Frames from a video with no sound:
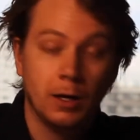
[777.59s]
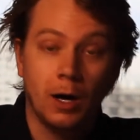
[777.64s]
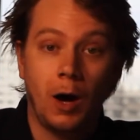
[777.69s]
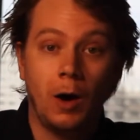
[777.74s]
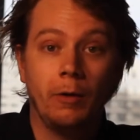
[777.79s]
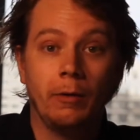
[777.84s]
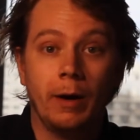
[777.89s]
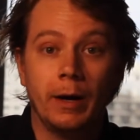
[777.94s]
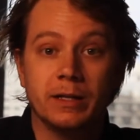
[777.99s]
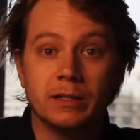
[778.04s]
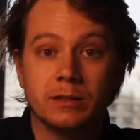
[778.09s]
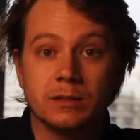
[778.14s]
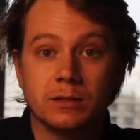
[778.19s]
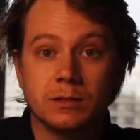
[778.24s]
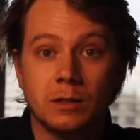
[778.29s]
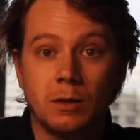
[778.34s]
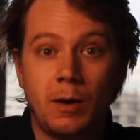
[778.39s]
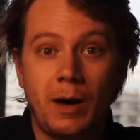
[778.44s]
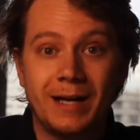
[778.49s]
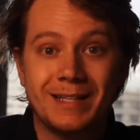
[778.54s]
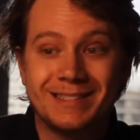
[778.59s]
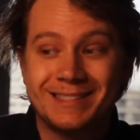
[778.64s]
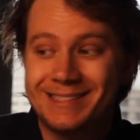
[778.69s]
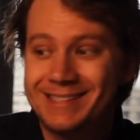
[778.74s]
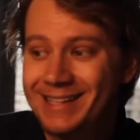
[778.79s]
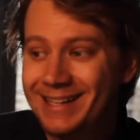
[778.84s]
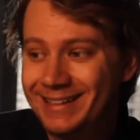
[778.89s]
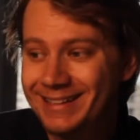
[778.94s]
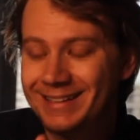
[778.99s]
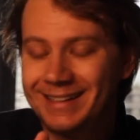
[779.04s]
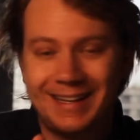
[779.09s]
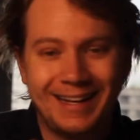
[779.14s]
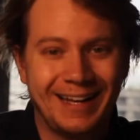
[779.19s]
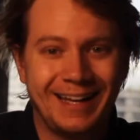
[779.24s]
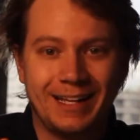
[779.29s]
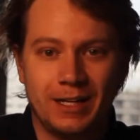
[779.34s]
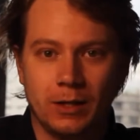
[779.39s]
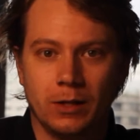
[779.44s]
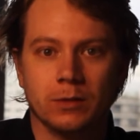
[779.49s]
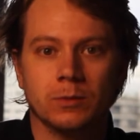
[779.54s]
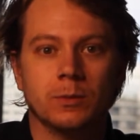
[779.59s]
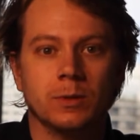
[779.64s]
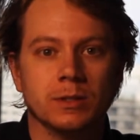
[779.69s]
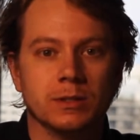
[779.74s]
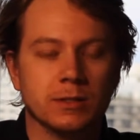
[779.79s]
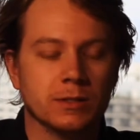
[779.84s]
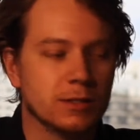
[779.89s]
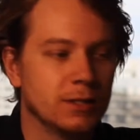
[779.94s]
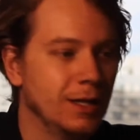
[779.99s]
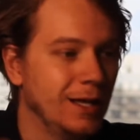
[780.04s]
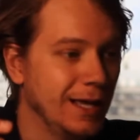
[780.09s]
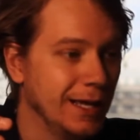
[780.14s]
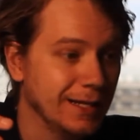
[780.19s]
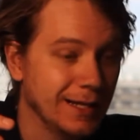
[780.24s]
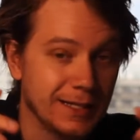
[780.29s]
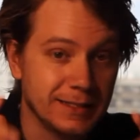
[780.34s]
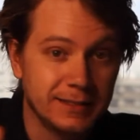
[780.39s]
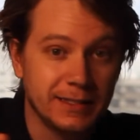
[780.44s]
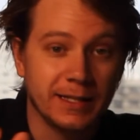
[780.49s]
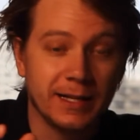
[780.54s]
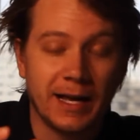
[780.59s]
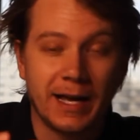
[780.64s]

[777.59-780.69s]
All right, so I said I had other ones, and I did.